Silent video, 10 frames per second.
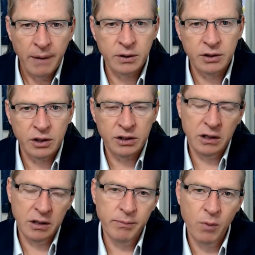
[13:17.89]
So it's
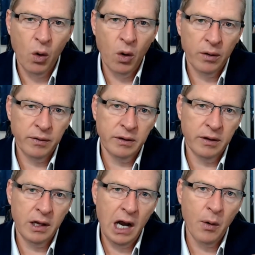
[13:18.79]
just the
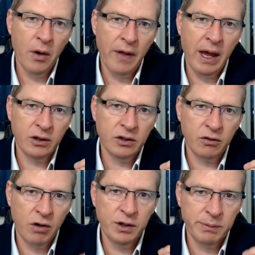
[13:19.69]
lower that
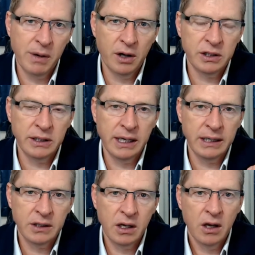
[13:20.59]
gross margin
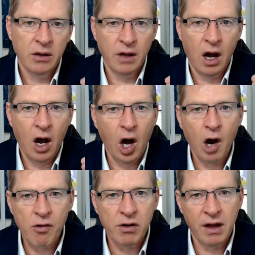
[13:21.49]
is, the
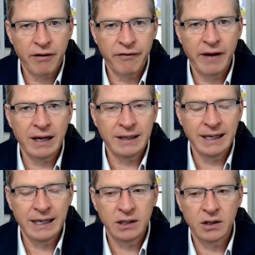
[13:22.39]
higher the effect
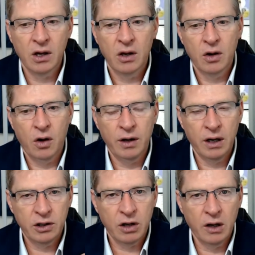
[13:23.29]
is on
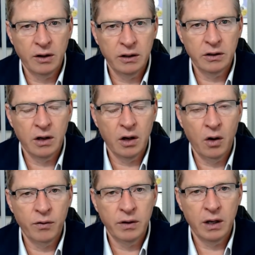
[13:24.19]

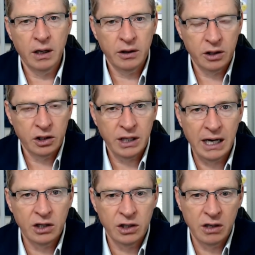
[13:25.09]
the
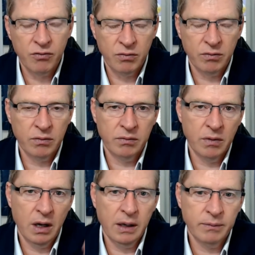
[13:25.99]
change in
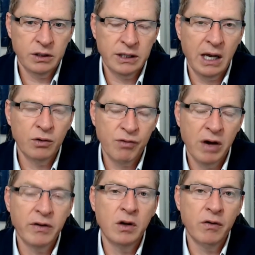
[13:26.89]
sales
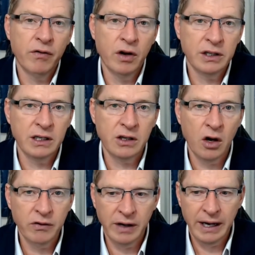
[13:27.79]
revenue versus
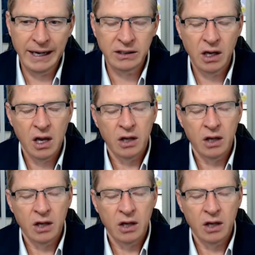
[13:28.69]
overheads.